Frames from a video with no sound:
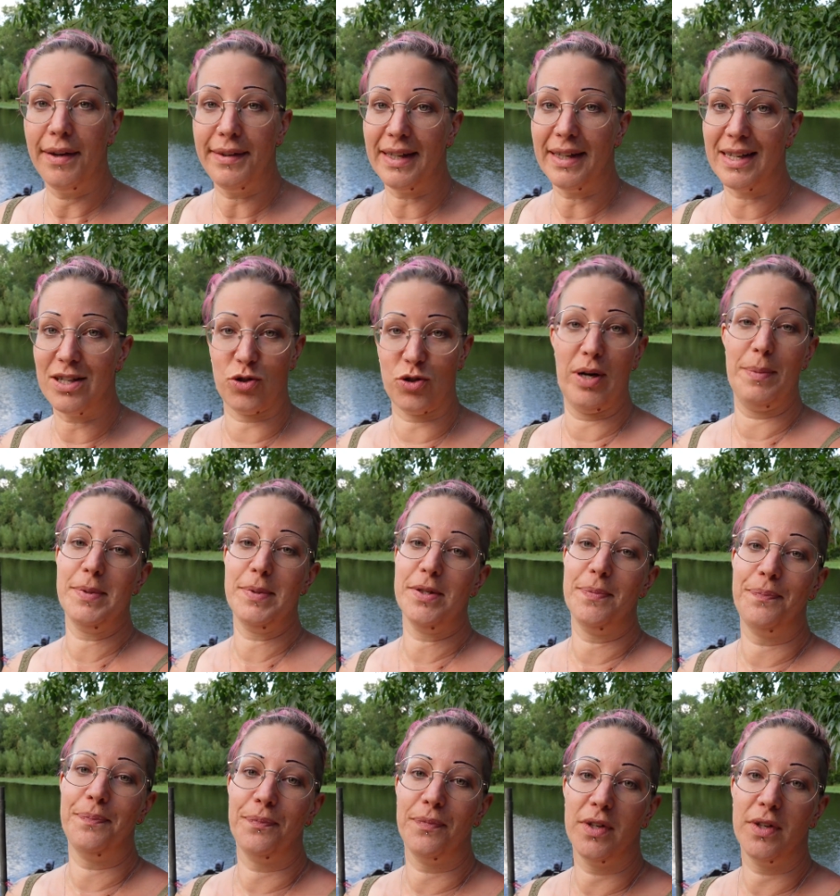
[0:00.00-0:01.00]
then it trips.
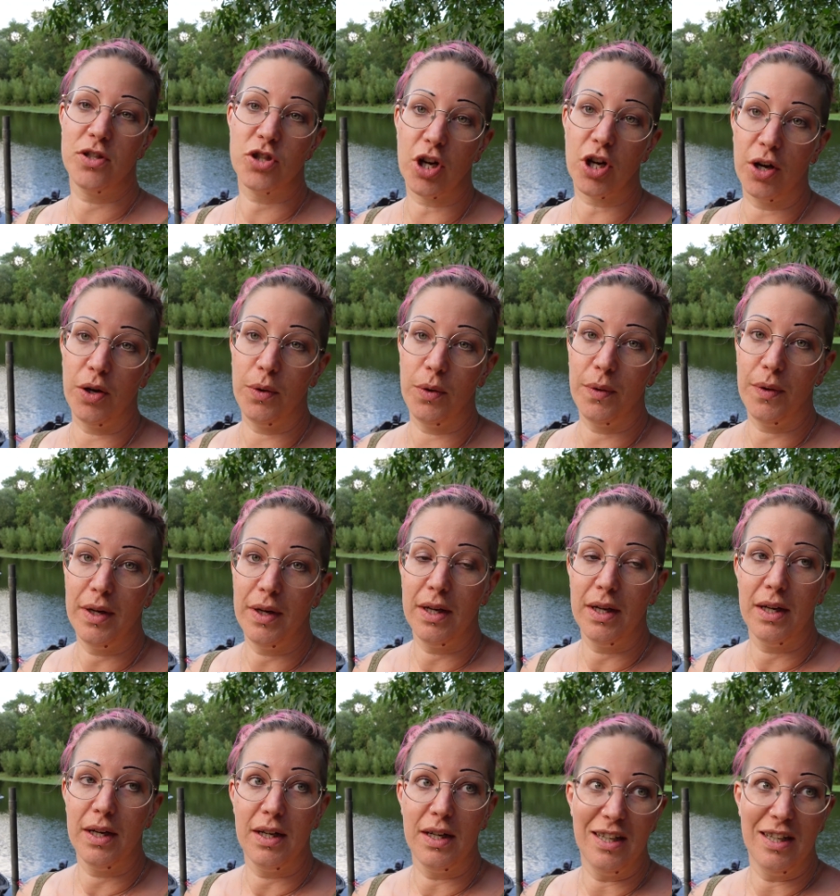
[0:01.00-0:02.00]
So
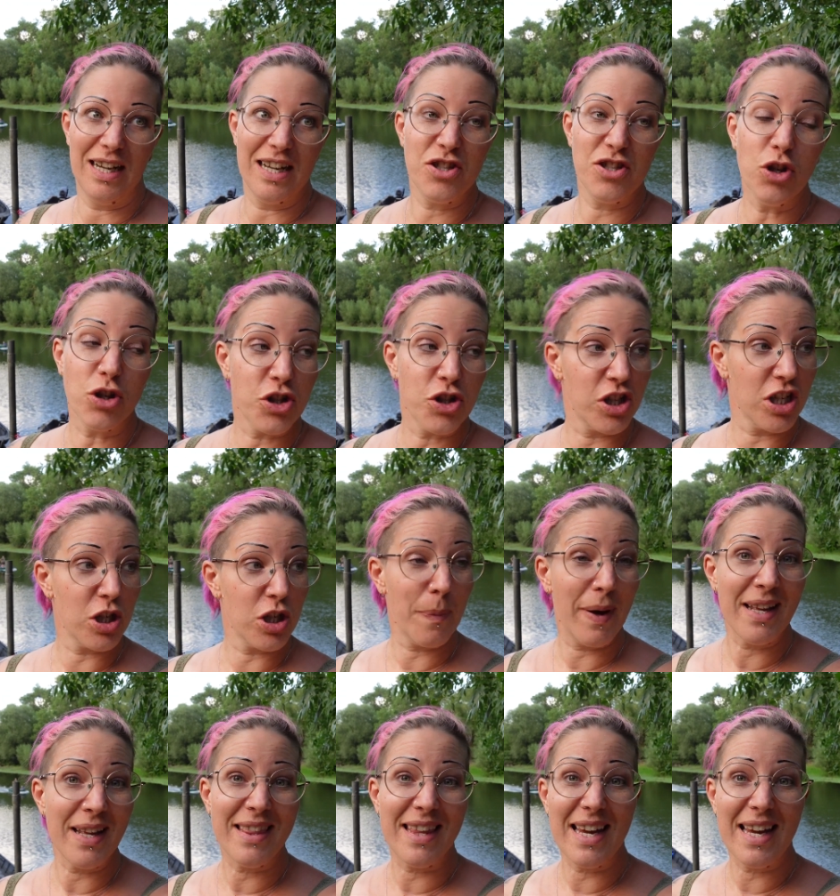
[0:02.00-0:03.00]
that's not such a
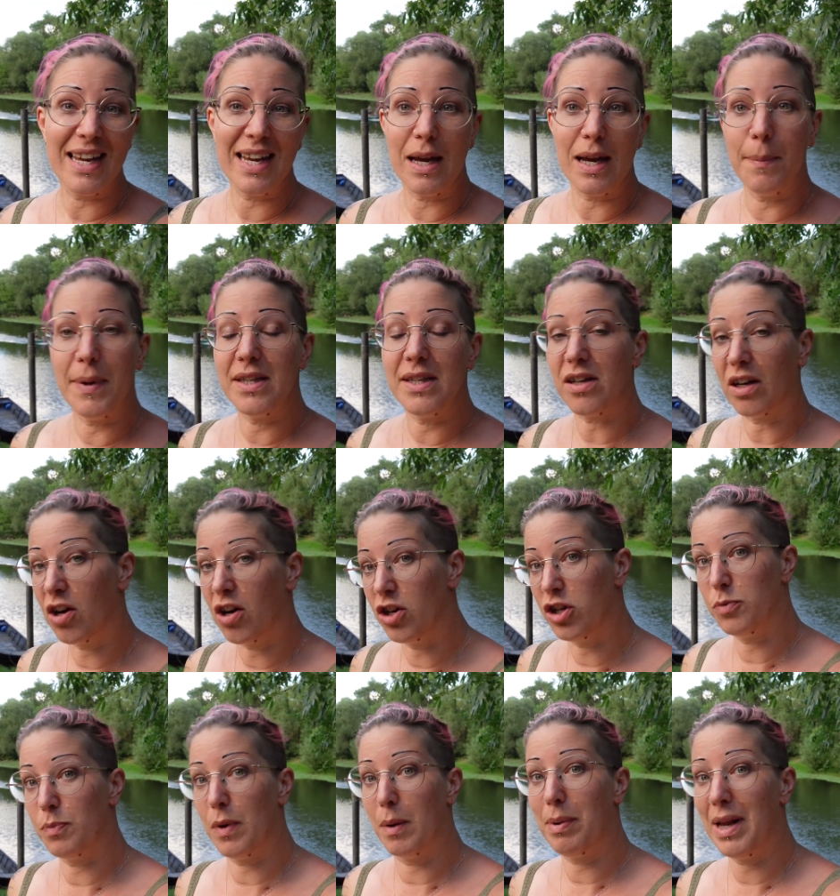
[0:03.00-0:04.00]
bad thing. It means I can't
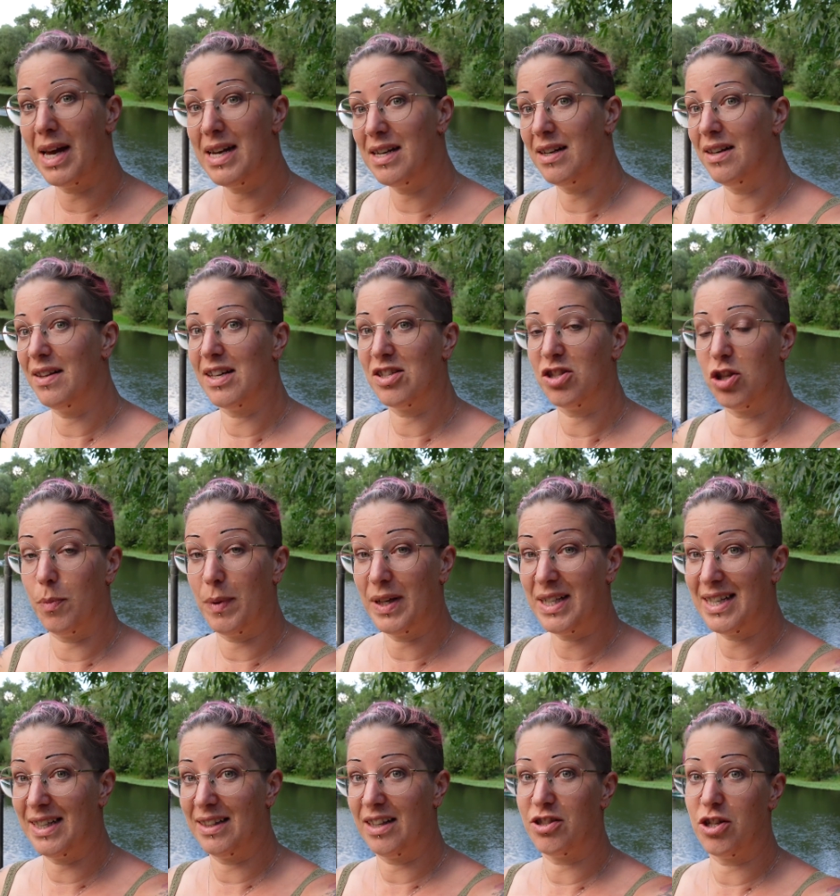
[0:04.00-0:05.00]
use my blender, that's no big
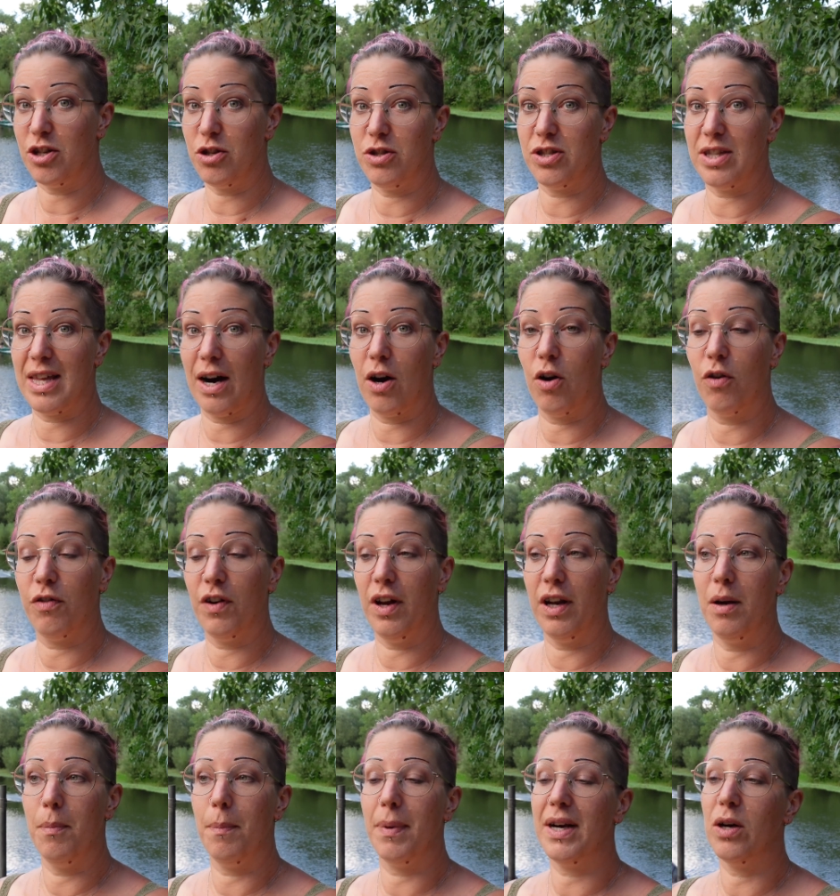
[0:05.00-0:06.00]
deal, I don't use it that
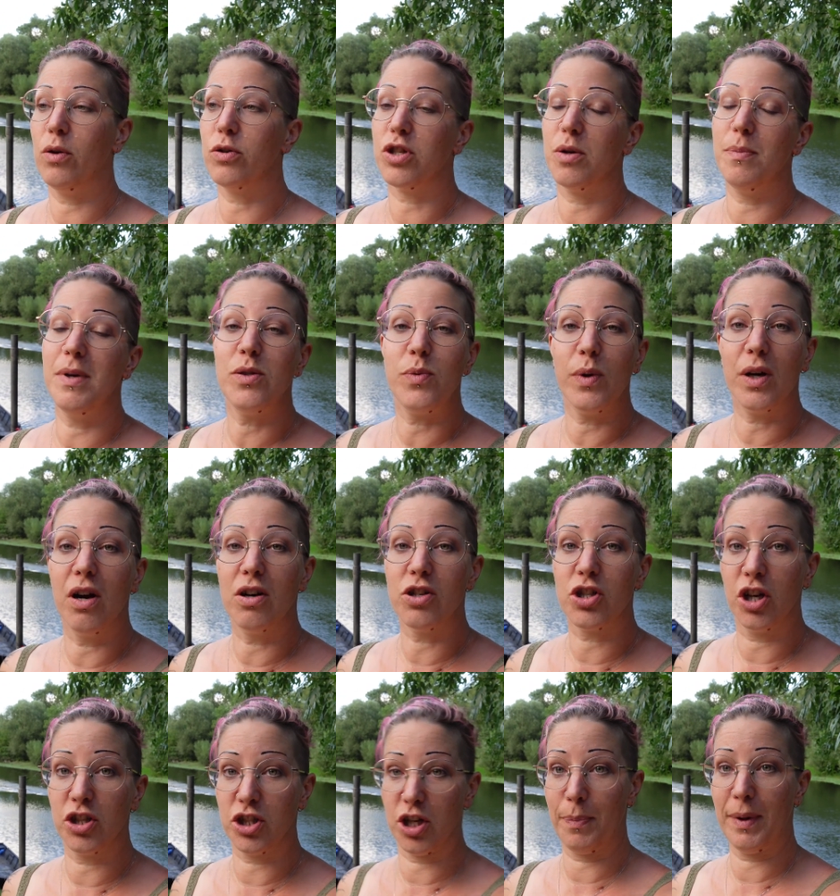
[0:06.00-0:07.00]
often, but it also means we can't
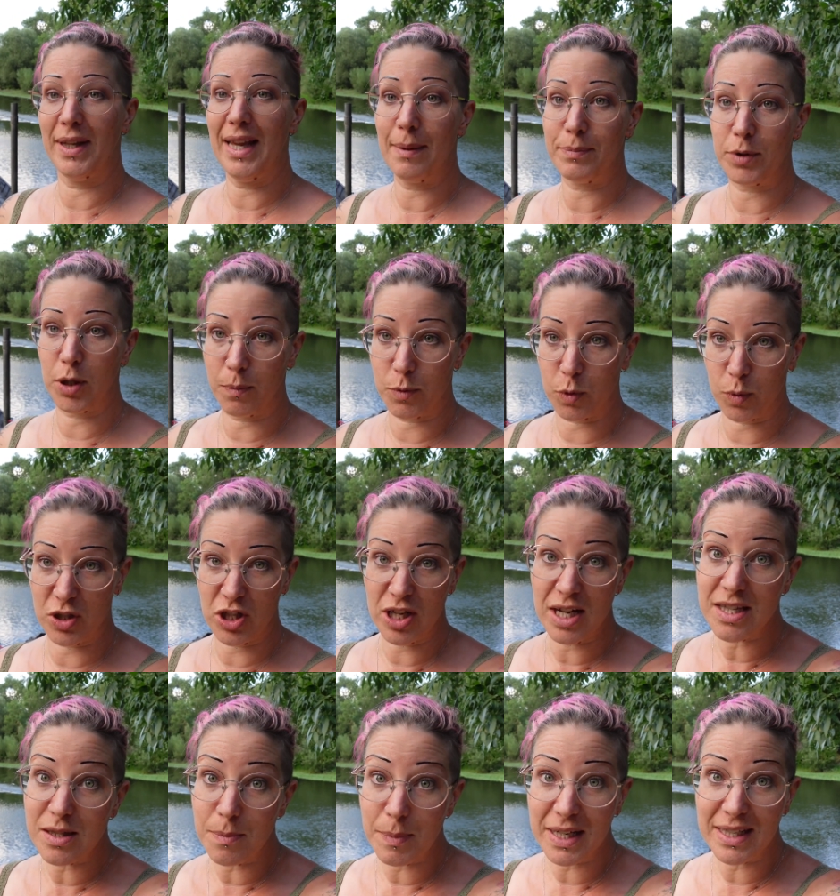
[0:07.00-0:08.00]
charge up our laptops, which
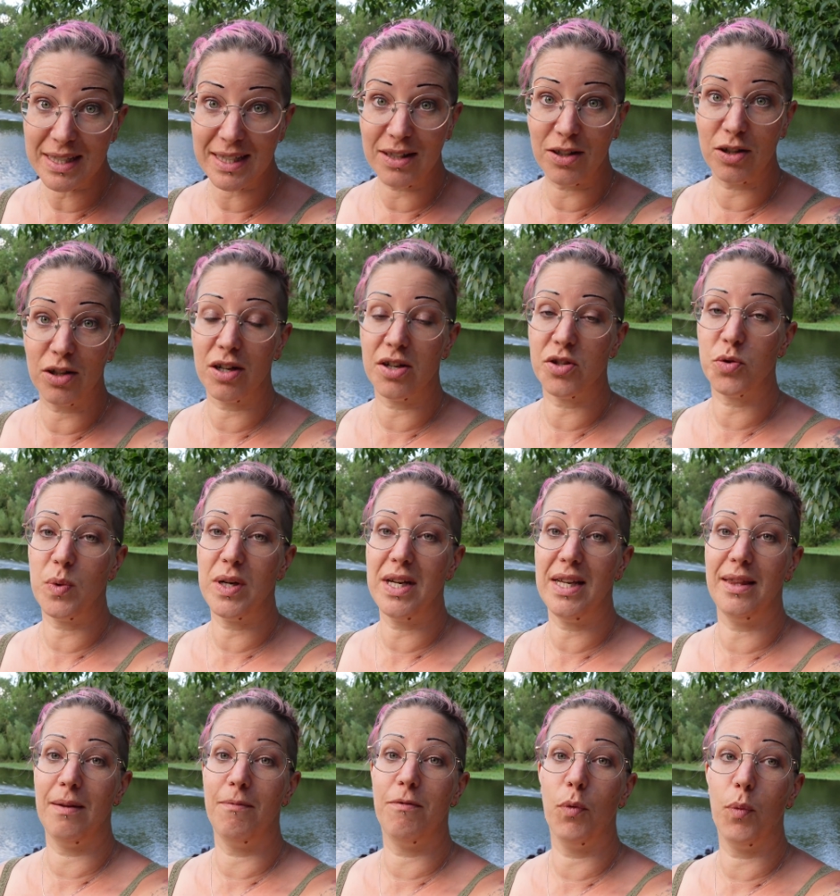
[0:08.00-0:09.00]
is a big deal because we
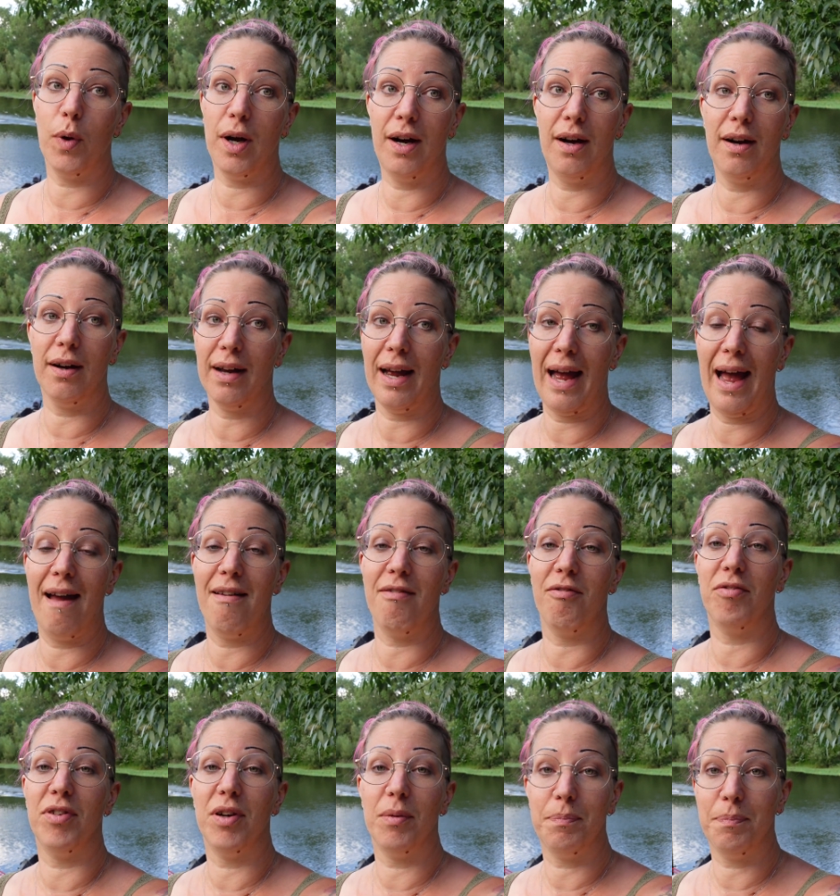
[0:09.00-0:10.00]
need them for work and
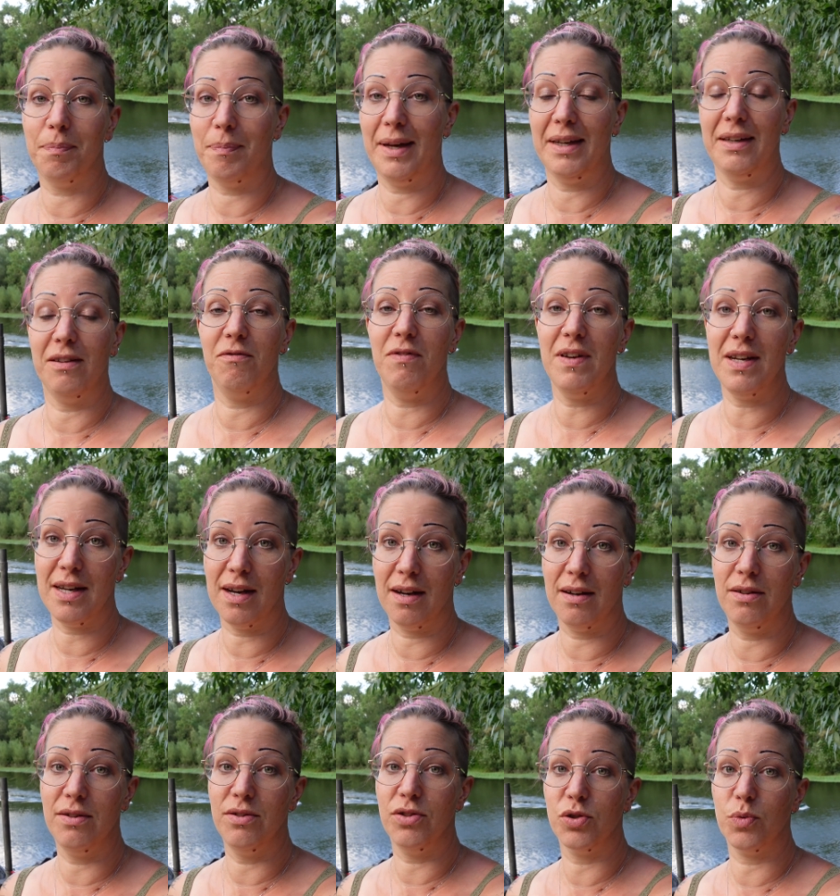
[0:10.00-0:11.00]
for making
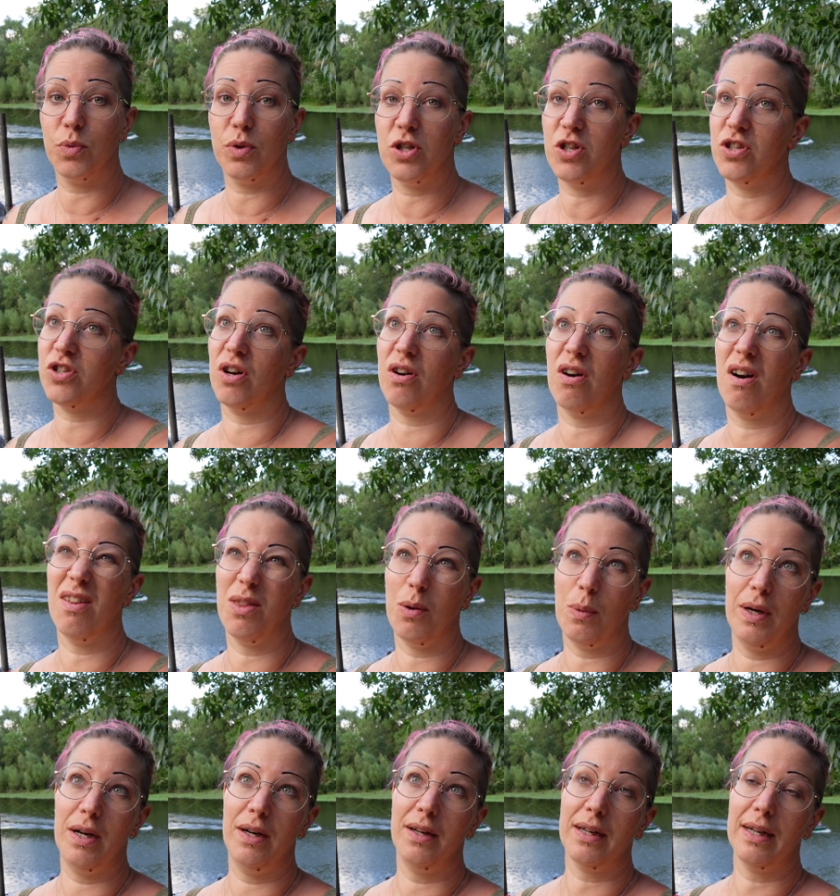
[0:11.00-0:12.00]
videos, which is our other
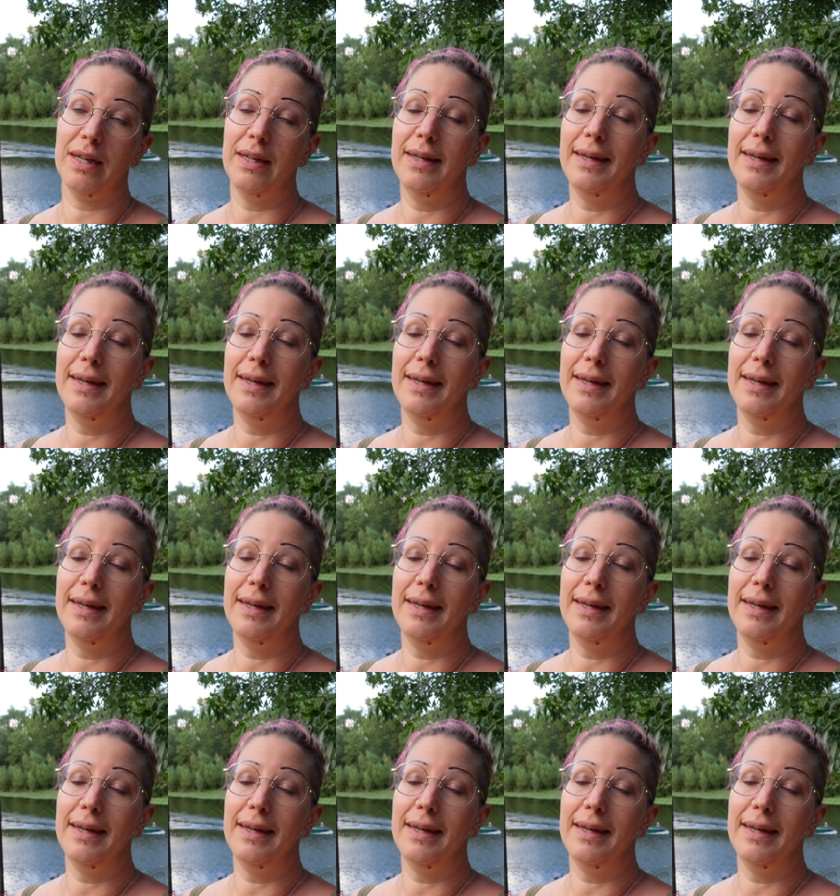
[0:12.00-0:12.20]
work,